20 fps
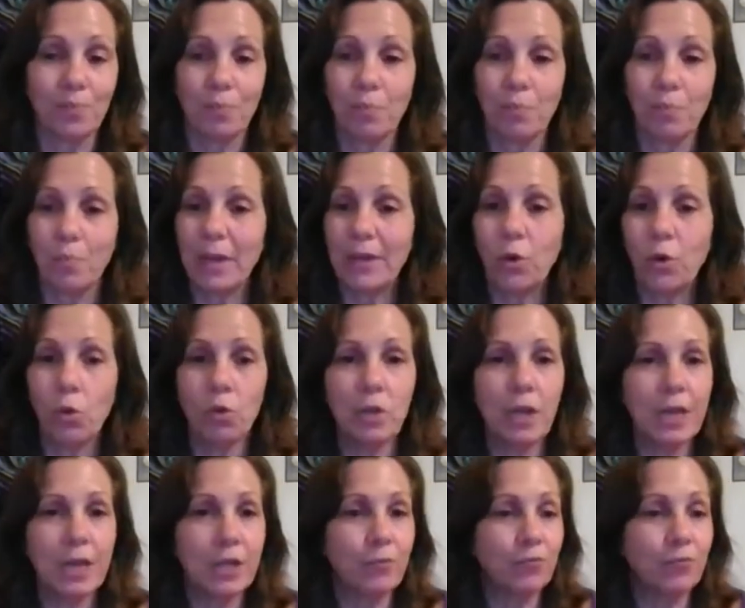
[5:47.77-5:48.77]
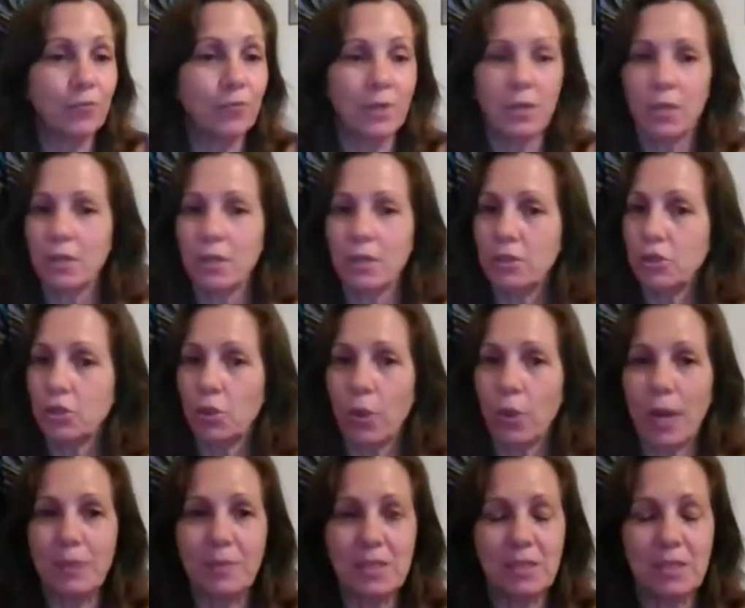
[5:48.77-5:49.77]
My whole life, you
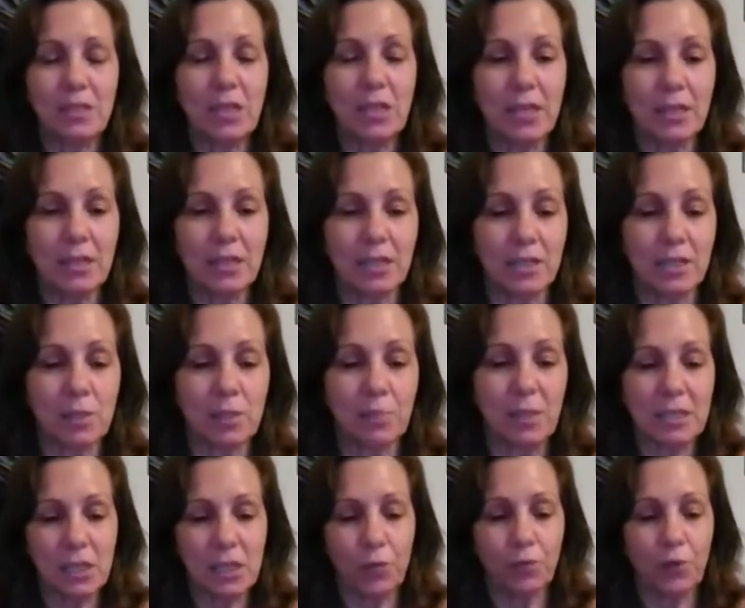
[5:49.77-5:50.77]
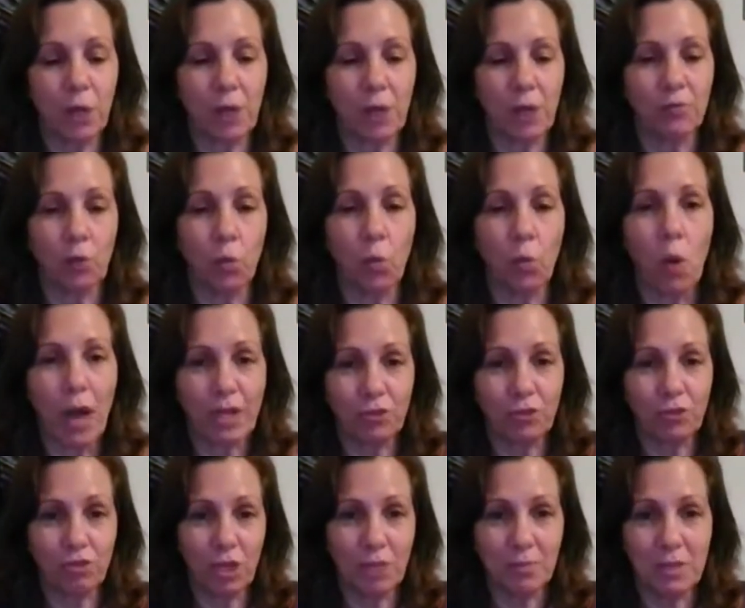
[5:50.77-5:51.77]
grab a stick. It's best if you have a
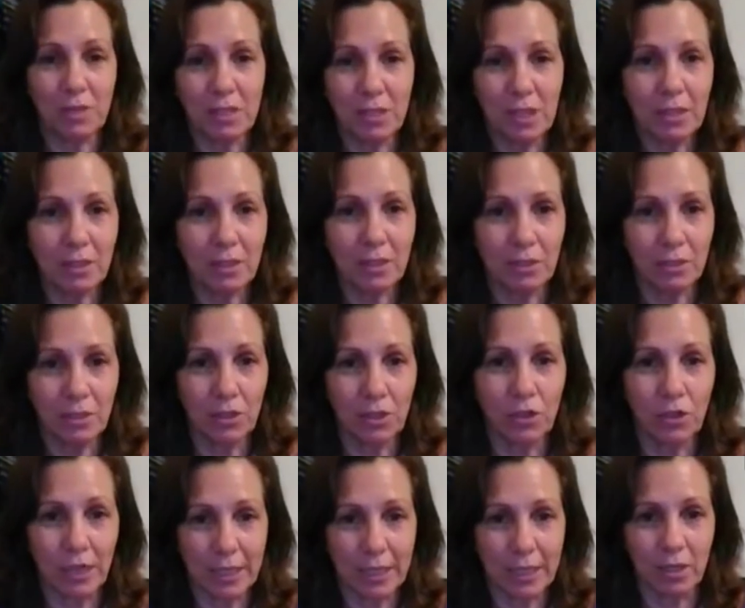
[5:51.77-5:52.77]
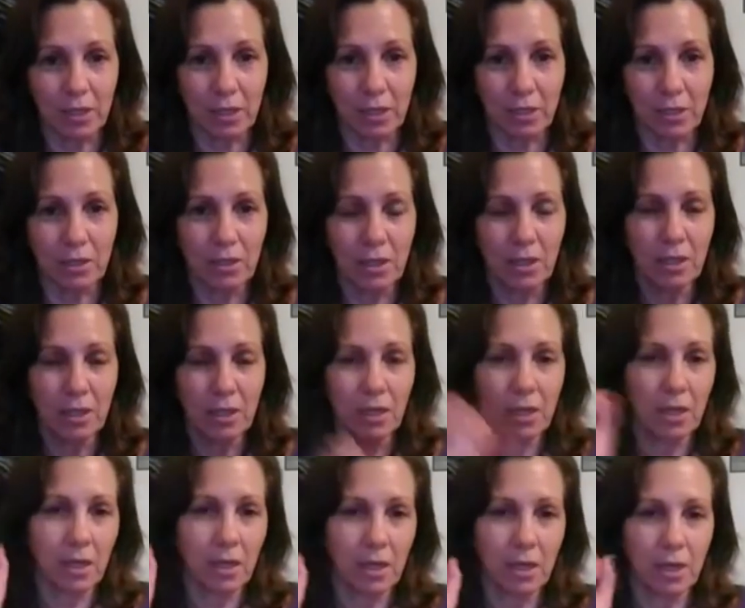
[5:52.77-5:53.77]
Y-shaped stick, you know, like a,
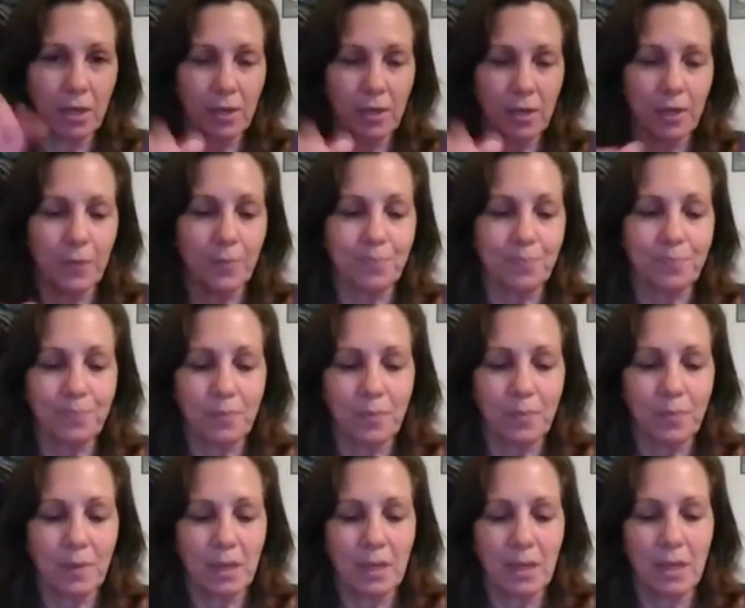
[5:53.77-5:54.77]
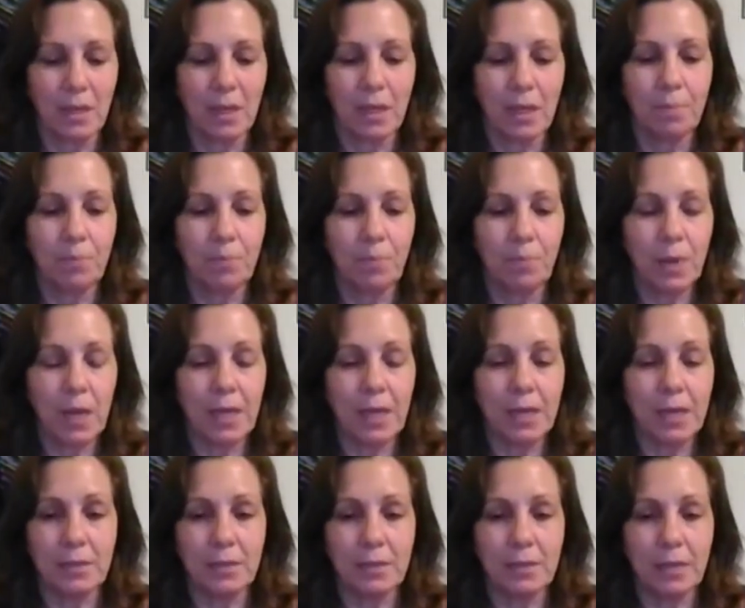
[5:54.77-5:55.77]
um, but
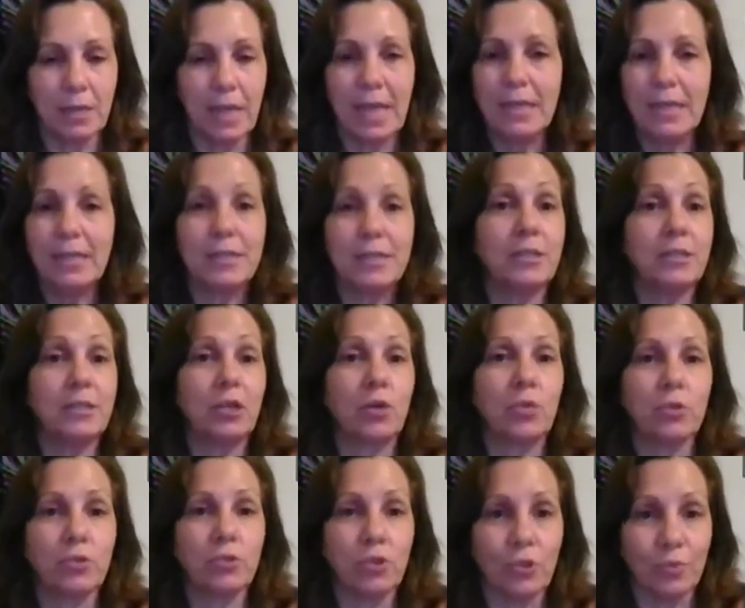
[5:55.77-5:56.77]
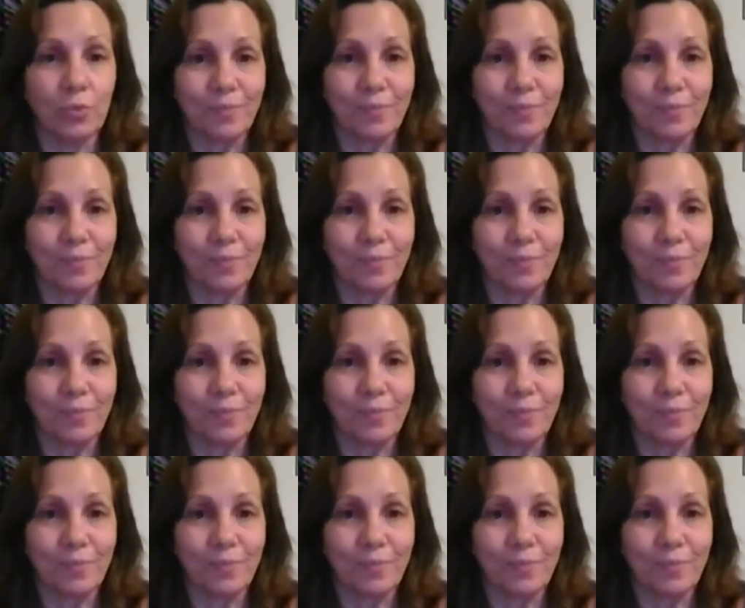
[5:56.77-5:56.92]
any stick will do.